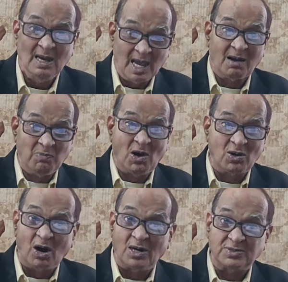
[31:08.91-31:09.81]
Elbow
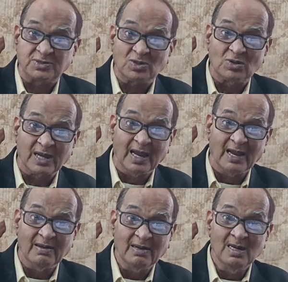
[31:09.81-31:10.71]
guards,
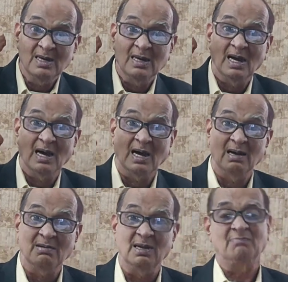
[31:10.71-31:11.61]
okay? Uh,
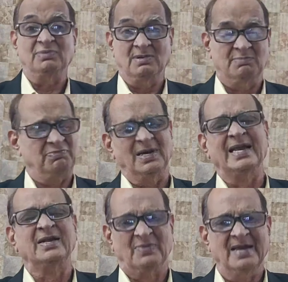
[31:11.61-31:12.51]
uh, uh,
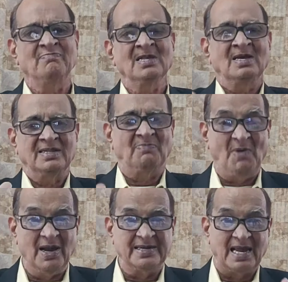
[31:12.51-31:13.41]
anyway, the
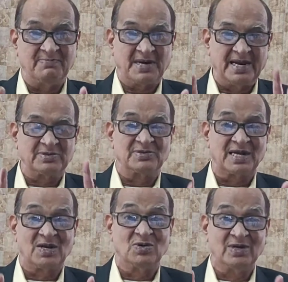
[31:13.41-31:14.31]
point I'm trying to
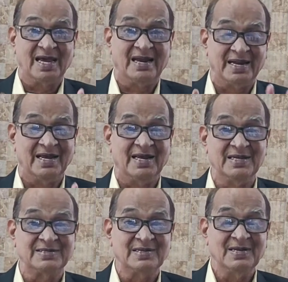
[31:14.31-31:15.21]
tell you here
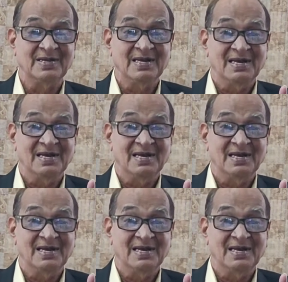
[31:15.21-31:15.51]
is